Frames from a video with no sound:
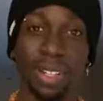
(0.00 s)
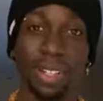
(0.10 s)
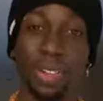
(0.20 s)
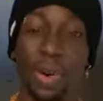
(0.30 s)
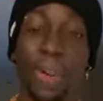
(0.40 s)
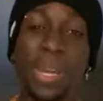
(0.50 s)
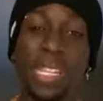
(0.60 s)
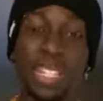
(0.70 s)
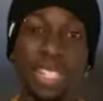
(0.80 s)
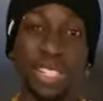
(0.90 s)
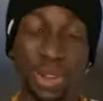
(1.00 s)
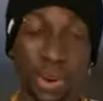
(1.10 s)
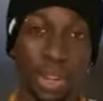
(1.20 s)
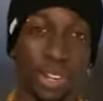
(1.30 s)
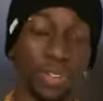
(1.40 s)
you know, being
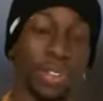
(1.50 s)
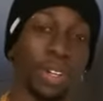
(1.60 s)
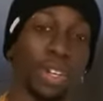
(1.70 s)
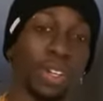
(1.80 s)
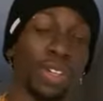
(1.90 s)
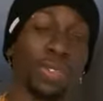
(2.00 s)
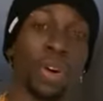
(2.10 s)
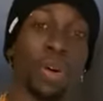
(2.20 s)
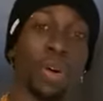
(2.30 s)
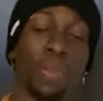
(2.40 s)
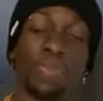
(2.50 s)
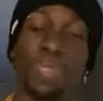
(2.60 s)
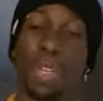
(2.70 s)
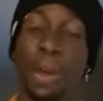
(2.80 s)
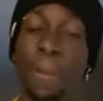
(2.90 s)
assertive, you know,
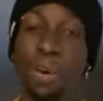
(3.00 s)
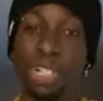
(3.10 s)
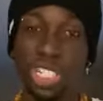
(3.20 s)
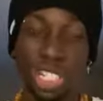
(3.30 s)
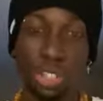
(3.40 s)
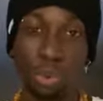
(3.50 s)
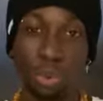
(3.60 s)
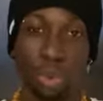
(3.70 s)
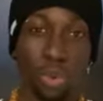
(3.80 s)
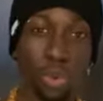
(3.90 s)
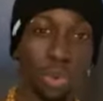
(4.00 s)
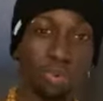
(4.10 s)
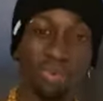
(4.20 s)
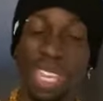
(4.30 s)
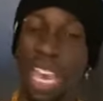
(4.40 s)
pushing through
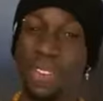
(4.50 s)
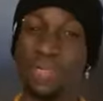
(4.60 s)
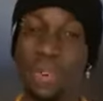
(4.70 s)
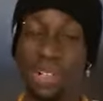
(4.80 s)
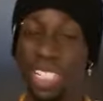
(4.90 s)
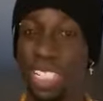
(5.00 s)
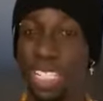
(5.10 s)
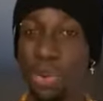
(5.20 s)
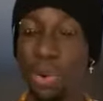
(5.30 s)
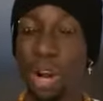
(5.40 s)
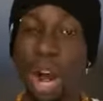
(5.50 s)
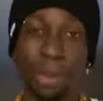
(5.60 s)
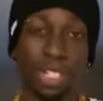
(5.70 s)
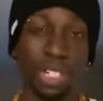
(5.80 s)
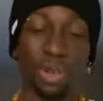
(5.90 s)
adversity or
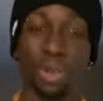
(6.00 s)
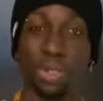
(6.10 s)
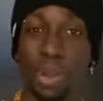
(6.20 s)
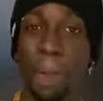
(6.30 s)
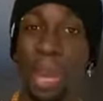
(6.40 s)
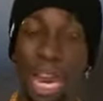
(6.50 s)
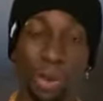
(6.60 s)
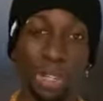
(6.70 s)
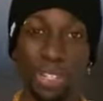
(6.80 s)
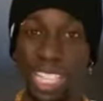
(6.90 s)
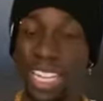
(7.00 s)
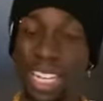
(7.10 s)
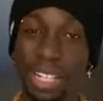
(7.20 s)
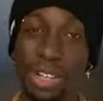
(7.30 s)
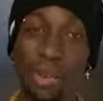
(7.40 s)
obstacles or barriers that
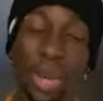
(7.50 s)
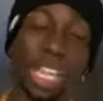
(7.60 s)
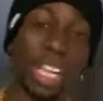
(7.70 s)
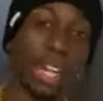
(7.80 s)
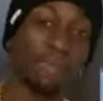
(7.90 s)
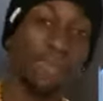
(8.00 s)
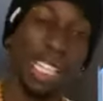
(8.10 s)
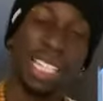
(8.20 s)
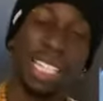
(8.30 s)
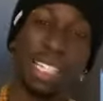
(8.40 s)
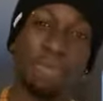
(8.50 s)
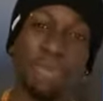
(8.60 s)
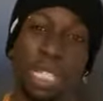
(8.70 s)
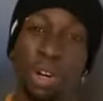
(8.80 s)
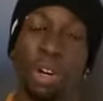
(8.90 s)
get in your way. Like to
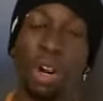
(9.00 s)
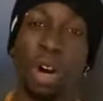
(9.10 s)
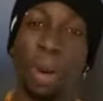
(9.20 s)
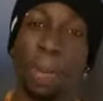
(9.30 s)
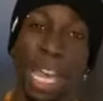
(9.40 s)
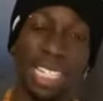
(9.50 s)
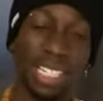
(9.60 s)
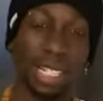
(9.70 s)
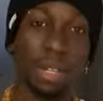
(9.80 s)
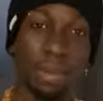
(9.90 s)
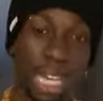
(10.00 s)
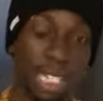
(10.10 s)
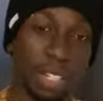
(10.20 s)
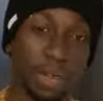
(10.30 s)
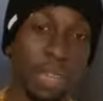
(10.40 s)
be a, a masculine man
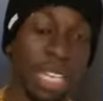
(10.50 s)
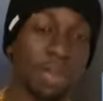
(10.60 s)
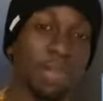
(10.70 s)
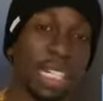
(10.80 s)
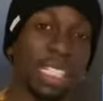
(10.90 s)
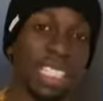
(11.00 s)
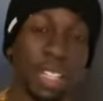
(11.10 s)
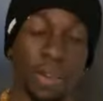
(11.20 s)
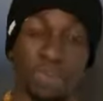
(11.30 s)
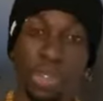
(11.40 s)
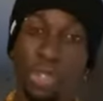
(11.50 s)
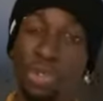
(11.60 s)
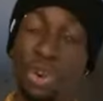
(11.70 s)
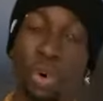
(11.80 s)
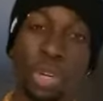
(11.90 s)
to me, it means you
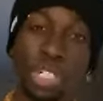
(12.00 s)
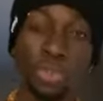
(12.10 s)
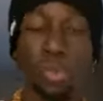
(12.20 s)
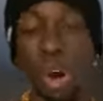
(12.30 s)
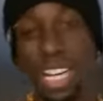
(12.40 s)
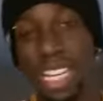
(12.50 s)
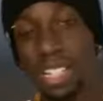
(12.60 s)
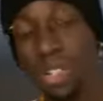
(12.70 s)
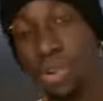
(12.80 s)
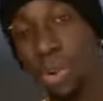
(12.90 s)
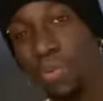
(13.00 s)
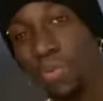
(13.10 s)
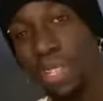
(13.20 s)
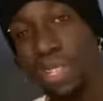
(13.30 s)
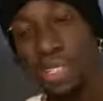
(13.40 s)
know what you want and you're
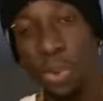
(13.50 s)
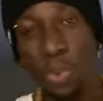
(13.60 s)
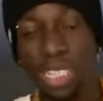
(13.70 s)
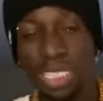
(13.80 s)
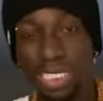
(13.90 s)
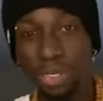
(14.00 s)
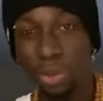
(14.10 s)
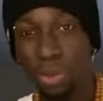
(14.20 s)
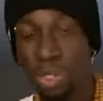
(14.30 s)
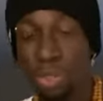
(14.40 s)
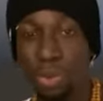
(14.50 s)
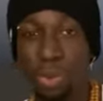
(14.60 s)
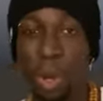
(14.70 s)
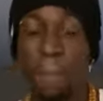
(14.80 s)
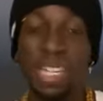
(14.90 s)
you're willing to to
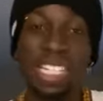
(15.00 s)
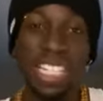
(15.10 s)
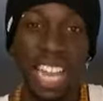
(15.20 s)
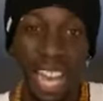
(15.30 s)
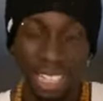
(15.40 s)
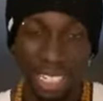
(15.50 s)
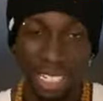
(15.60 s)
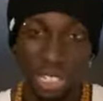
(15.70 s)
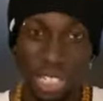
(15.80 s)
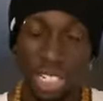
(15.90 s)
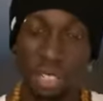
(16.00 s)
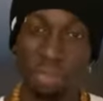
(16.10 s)
be challenged